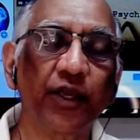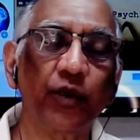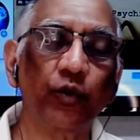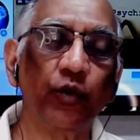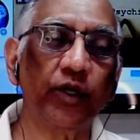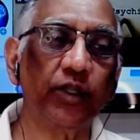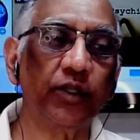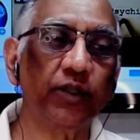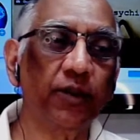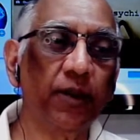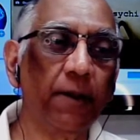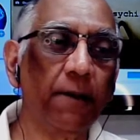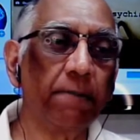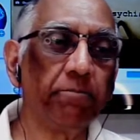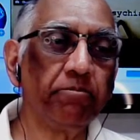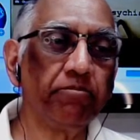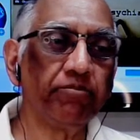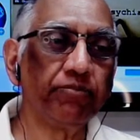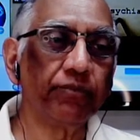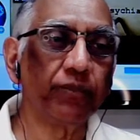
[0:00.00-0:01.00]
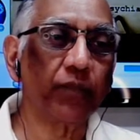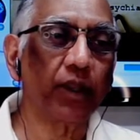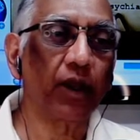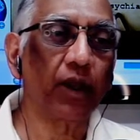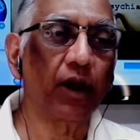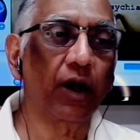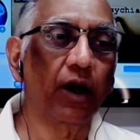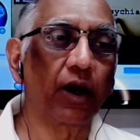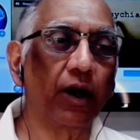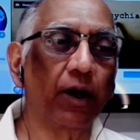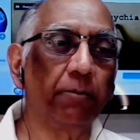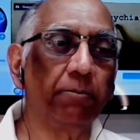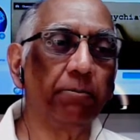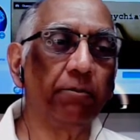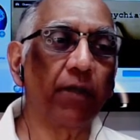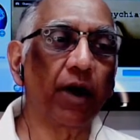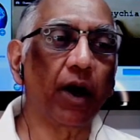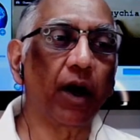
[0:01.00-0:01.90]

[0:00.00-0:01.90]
will um,